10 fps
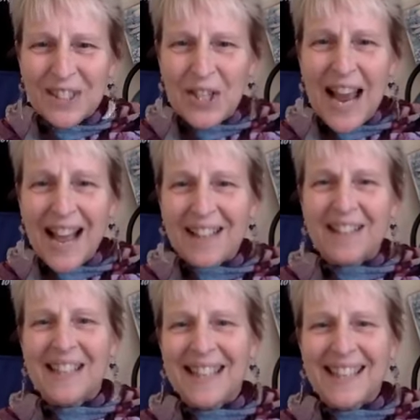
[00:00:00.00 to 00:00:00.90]

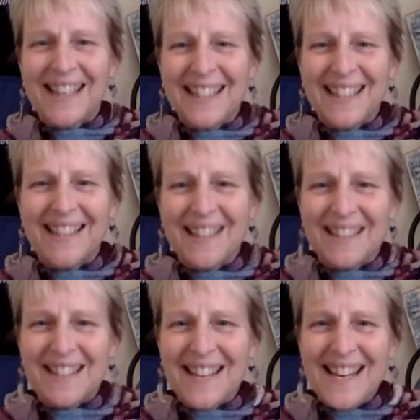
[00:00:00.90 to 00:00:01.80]
Jacqueline.
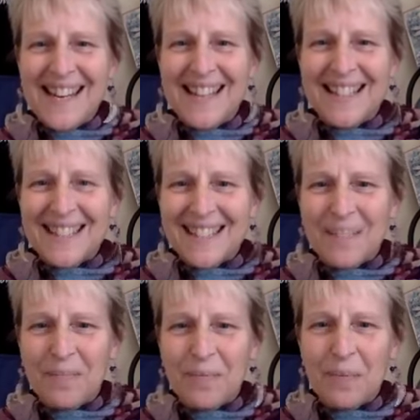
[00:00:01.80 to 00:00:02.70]
Denise.
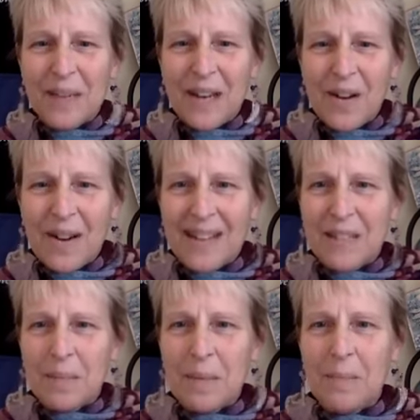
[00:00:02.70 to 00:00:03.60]
We got all kinds
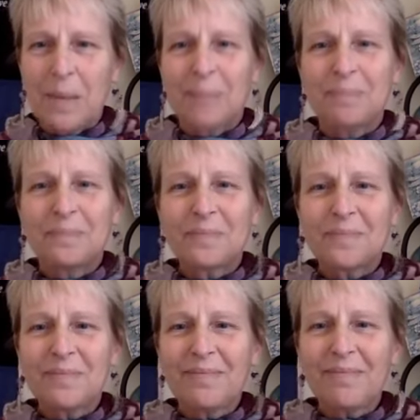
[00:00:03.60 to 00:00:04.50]
of people.
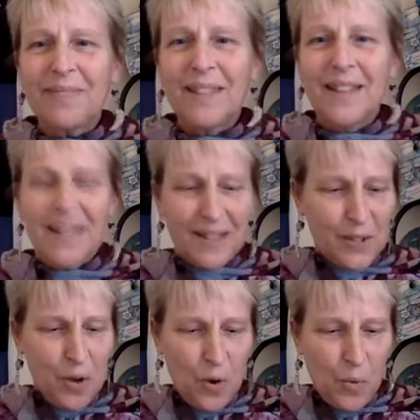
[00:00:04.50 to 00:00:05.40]

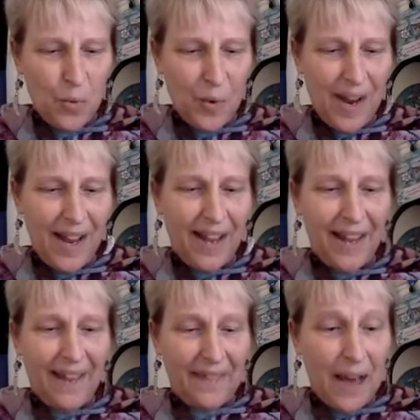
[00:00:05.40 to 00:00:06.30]
So
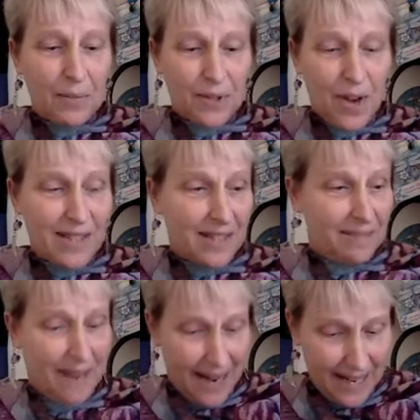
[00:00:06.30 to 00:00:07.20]
that was awesome.
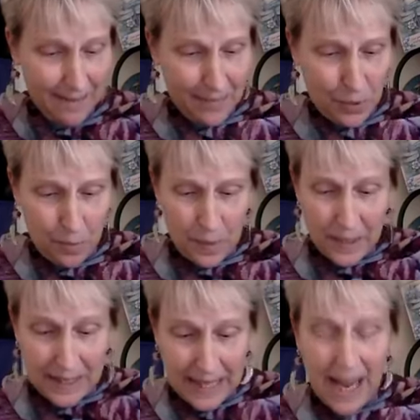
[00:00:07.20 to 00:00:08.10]
I'm
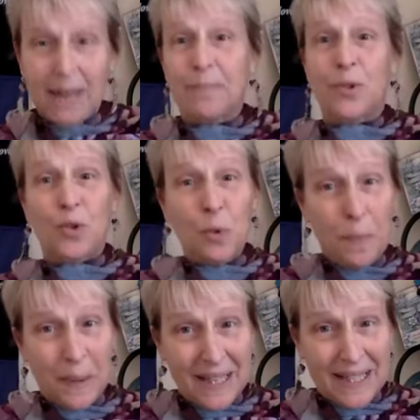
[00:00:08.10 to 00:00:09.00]
super I'm
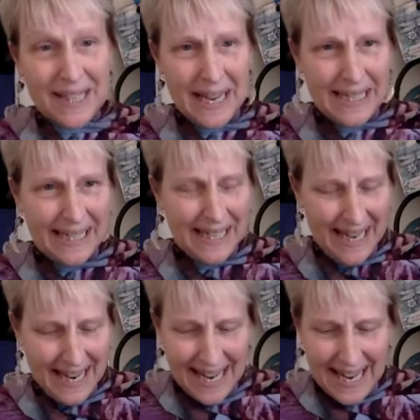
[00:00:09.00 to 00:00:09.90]
super excited.
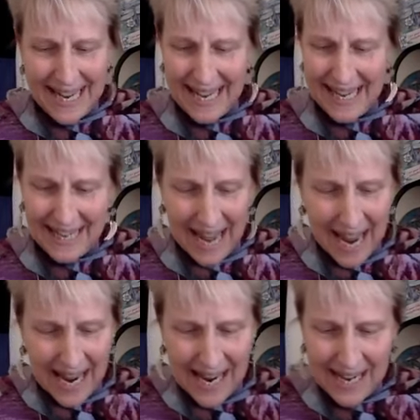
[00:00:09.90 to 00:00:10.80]
And
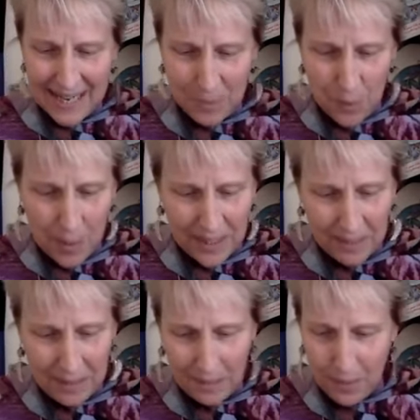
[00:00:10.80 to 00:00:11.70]
I am going to
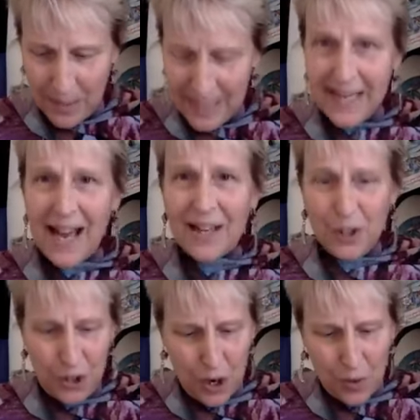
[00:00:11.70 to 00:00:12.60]
be bringing on
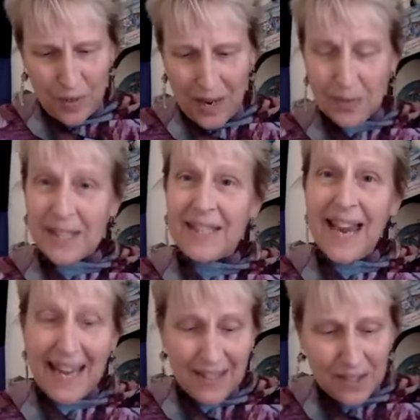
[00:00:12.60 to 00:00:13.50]
Joan. Now,
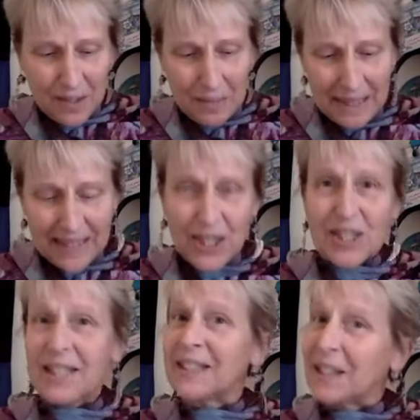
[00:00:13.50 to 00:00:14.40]
today is going to be just
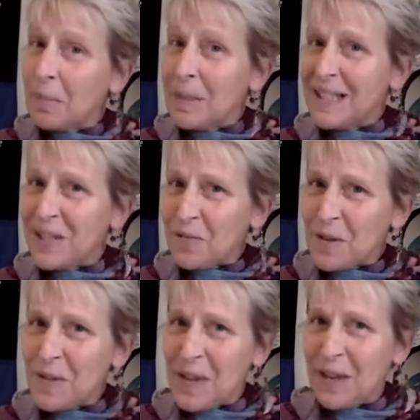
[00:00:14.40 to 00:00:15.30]
a little bit
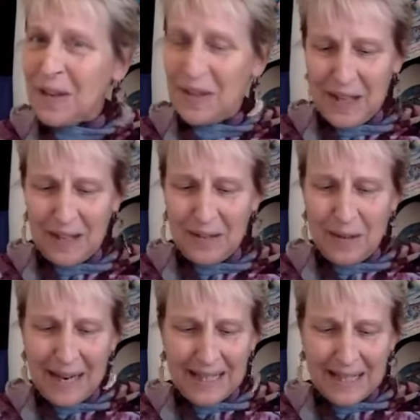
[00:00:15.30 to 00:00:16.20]
different than, than you
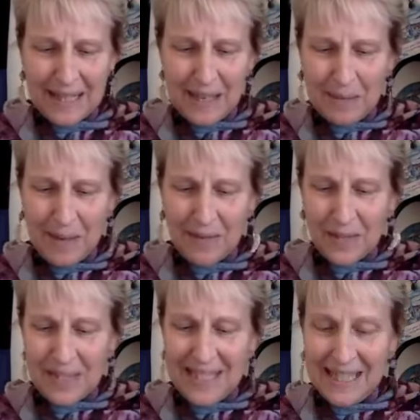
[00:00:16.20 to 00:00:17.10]
guys um, have
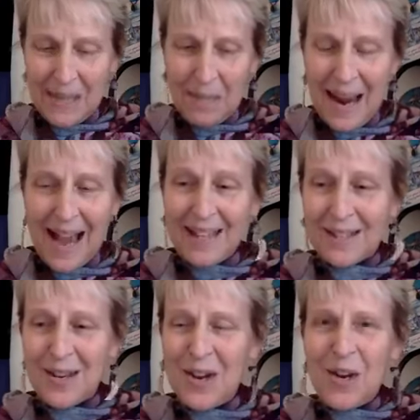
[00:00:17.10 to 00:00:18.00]
seen in the
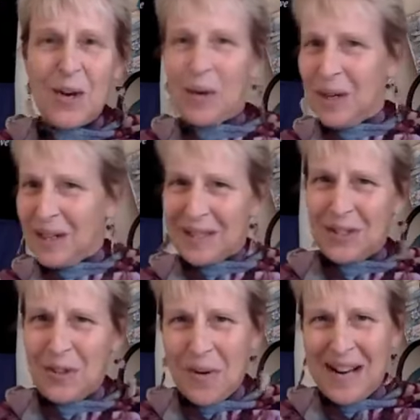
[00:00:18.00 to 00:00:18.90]
past because
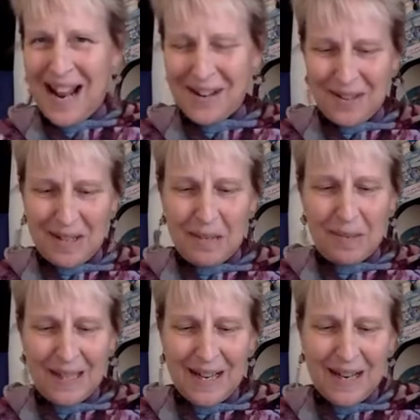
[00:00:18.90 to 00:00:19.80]
Joan and I are going to
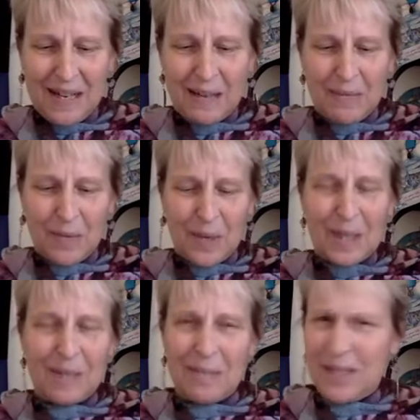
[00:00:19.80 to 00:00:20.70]
be, um, we're going
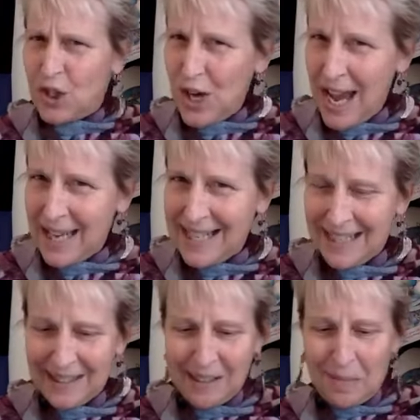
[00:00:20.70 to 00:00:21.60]
to be chatting a
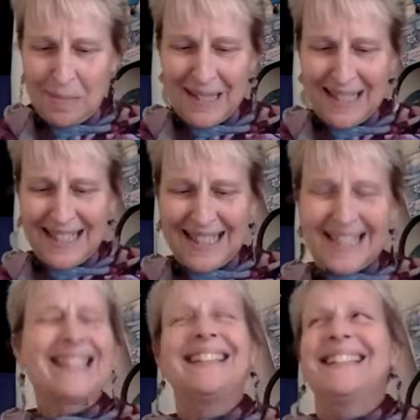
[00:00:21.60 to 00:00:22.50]
little bit.
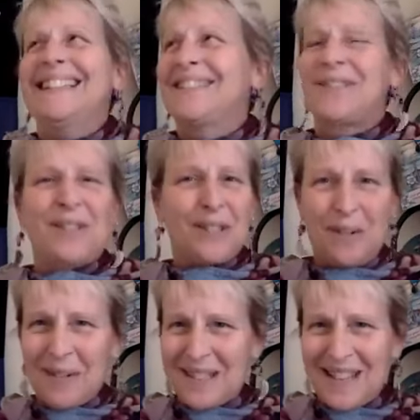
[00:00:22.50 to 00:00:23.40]
We're
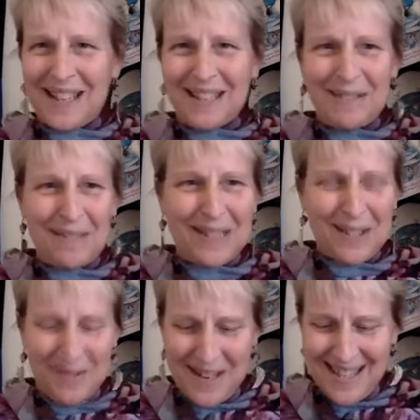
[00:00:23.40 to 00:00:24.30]
so excited to be
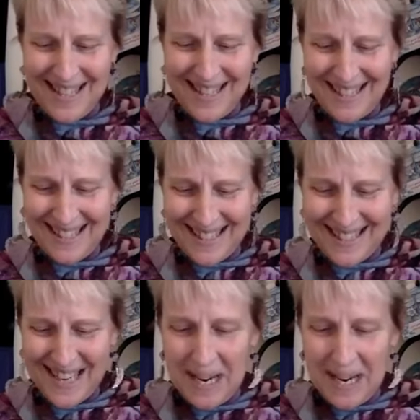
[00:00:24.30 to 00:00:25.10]
doing this.